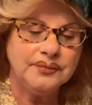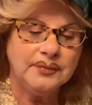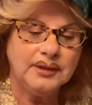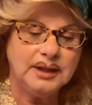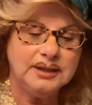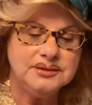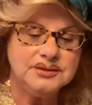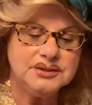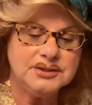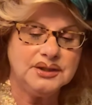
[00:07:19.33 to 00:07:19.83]

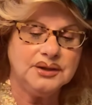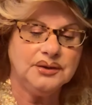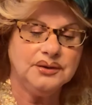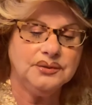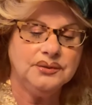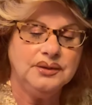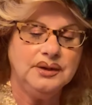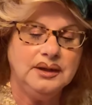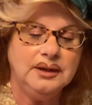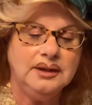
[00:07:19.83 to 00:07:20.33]
And
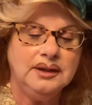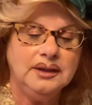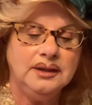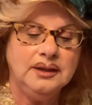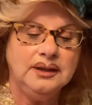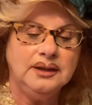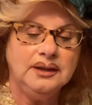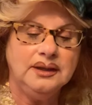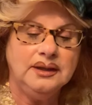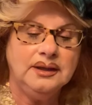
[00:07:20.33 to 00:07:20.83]
so
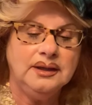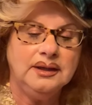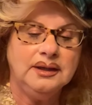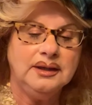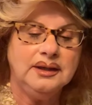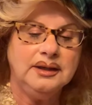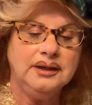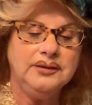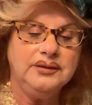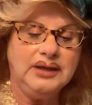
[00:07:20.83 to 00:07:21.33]

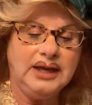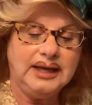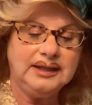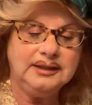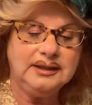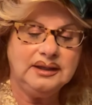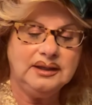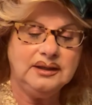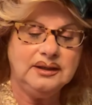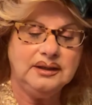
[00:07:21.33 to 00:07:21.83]

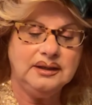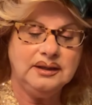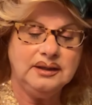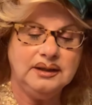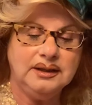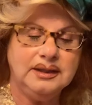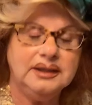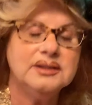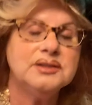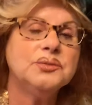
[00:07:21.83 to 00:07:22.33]
that
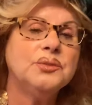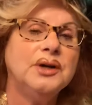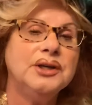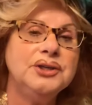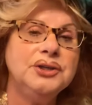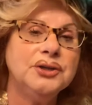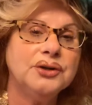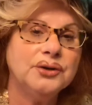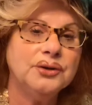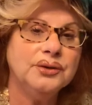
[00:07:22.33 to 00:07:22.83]
is what
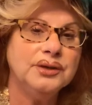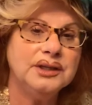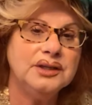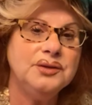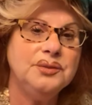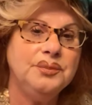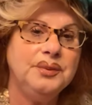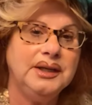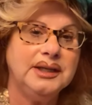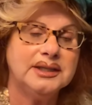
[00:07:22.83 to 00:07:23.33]
you're going to
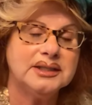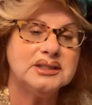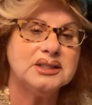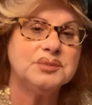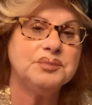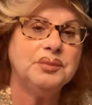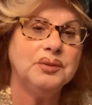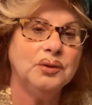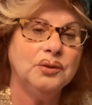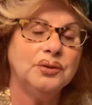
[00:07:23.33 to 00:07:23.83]
be
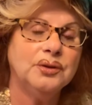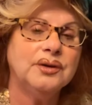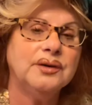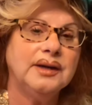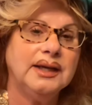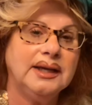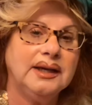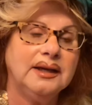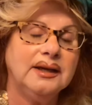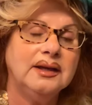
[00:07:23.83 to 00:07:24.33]

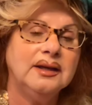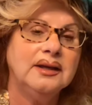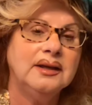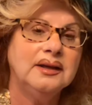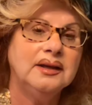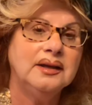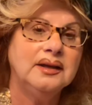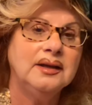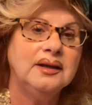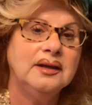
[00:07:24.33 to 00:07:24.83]
exploring.
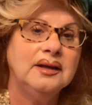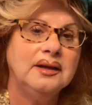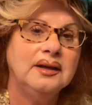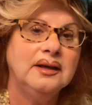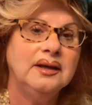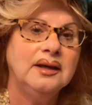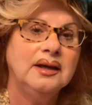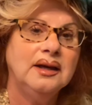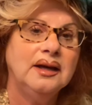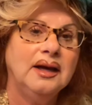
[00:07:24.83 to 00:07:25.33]

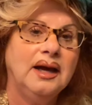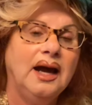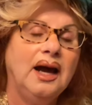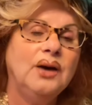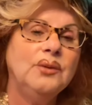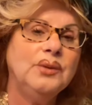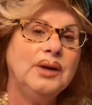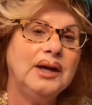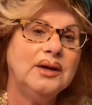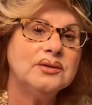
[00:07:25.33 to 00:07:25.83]

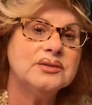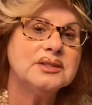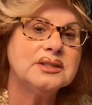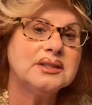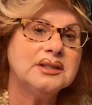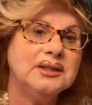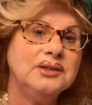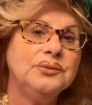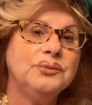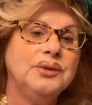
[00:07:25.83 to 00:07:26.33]
How else
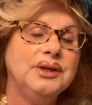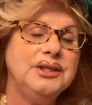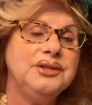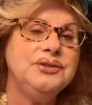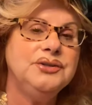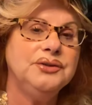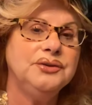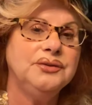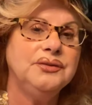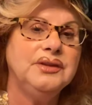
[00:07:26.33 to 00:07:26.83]
can we
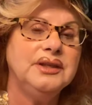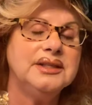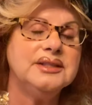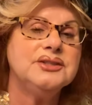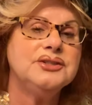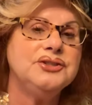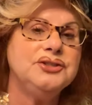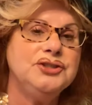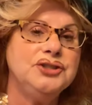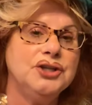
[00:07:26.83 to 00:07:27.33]
do
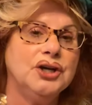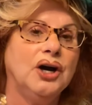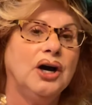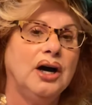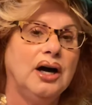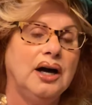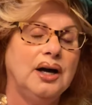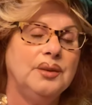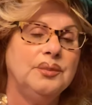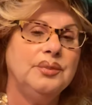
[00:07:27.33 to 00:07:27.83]
this
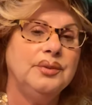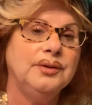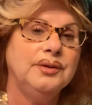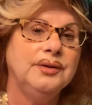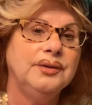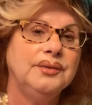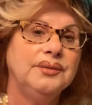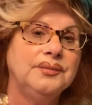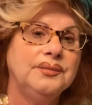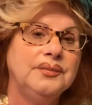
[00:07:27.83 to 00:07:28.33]
job
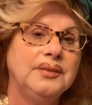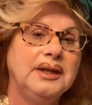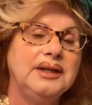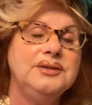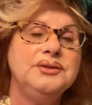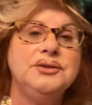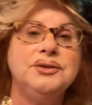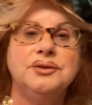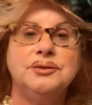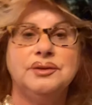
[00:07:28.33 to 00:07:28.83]

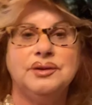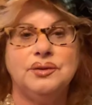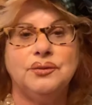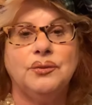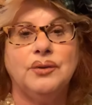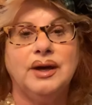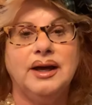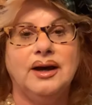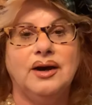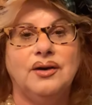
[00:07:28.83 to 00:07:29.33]
and do it
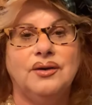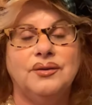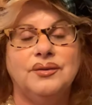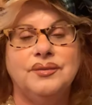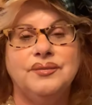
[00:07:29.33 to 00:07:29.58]
well?